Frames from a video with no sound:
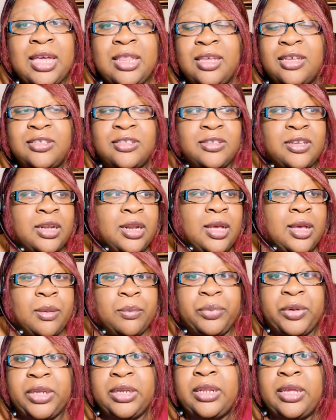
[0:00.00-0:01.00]
this is gonna
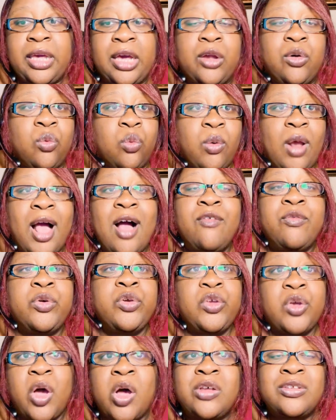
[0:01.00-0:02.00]
completely unravel
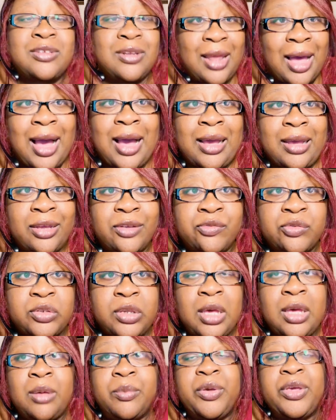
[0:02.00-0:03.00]
y'all's
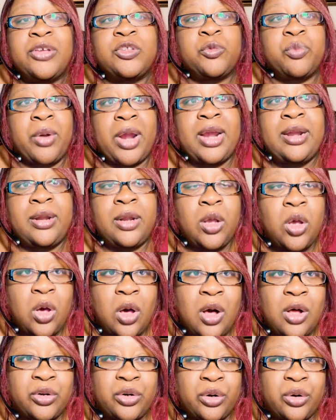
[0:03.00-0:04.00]
lives because Brandon
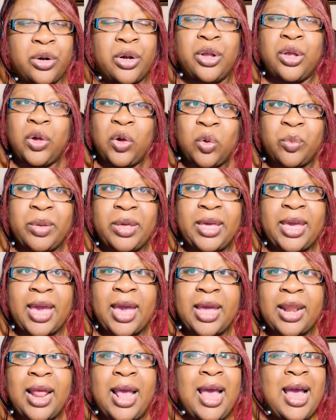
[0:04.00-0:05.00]
called her a Kobe
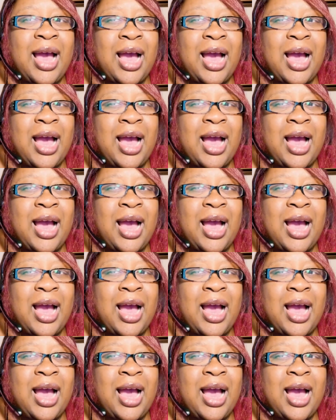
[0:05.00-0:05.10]
cat.